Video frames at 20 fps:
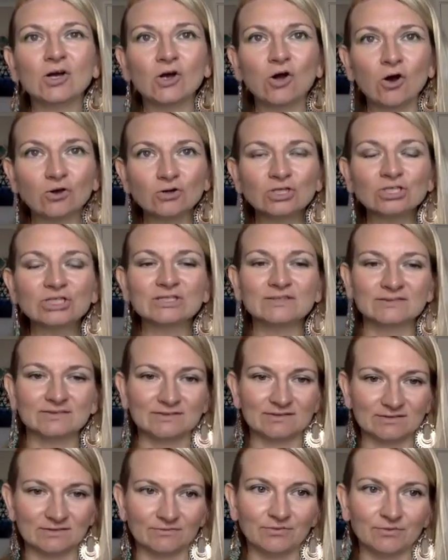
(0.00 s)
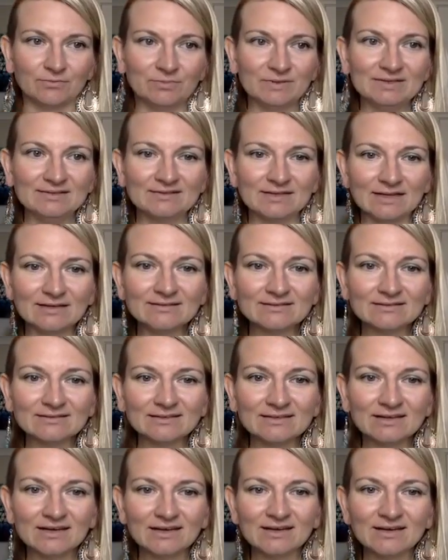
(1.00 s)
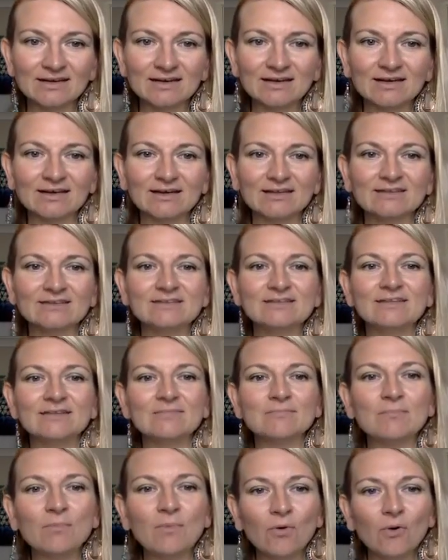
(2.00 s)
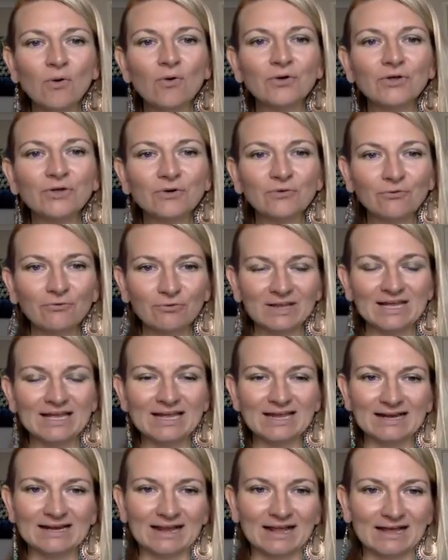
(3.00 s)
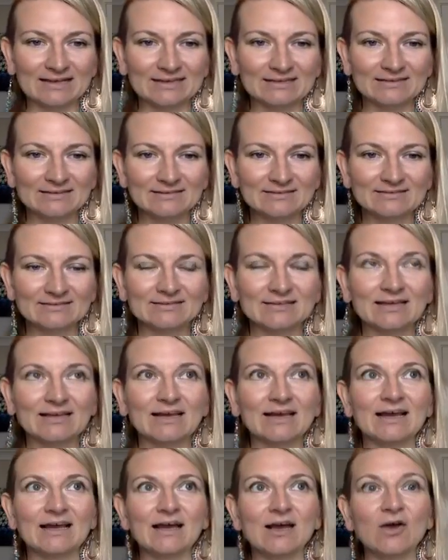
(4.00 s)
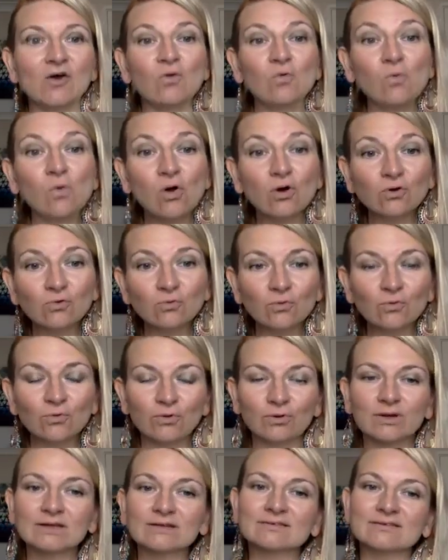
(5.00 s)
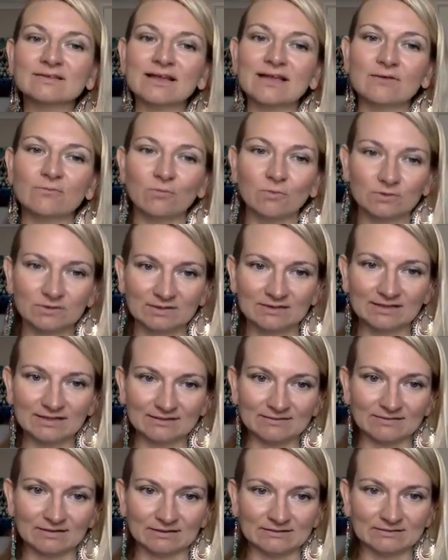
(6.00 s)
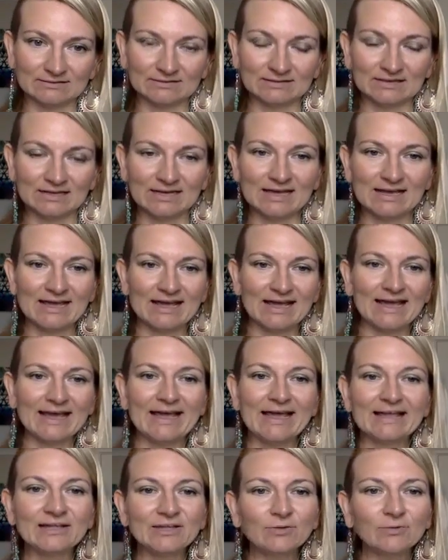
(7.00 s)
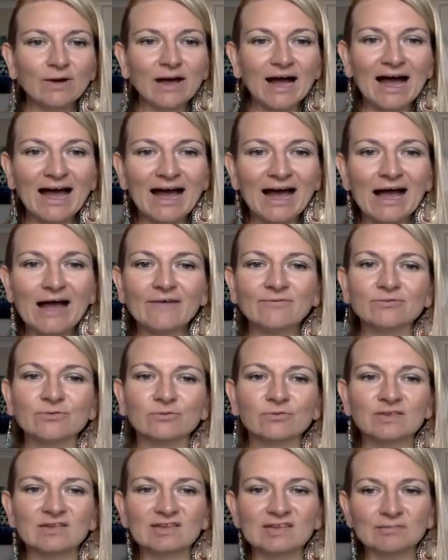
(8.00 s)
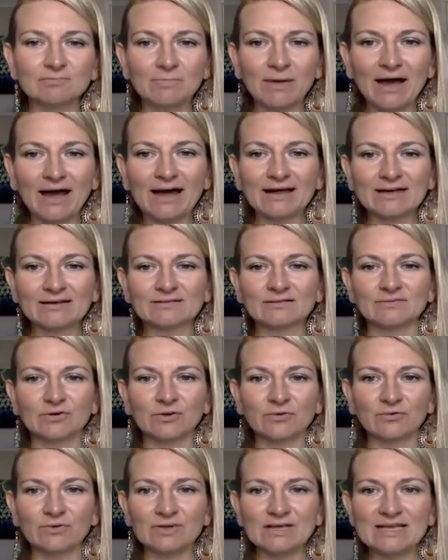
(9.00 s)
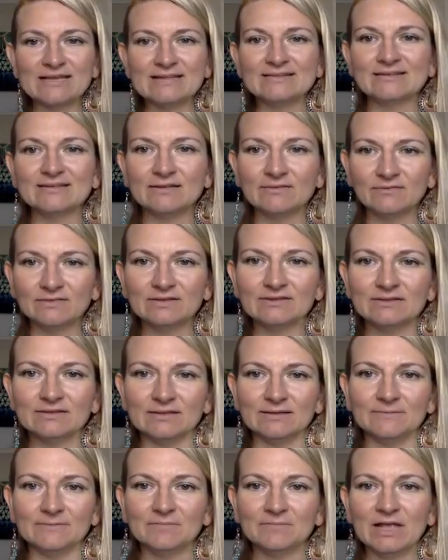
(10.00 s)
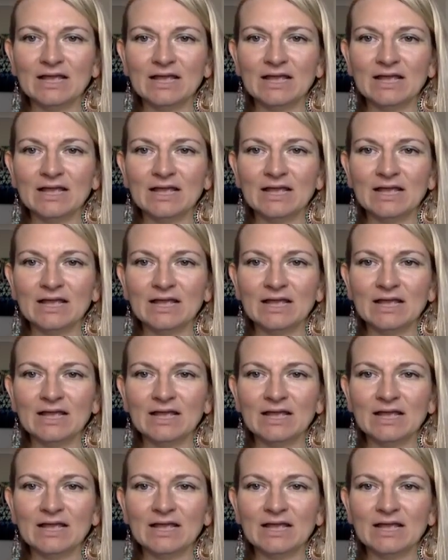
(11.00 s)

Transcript: consciousness of your business, the more you realize what works and what doesn't. And you will have those sparks of creativity.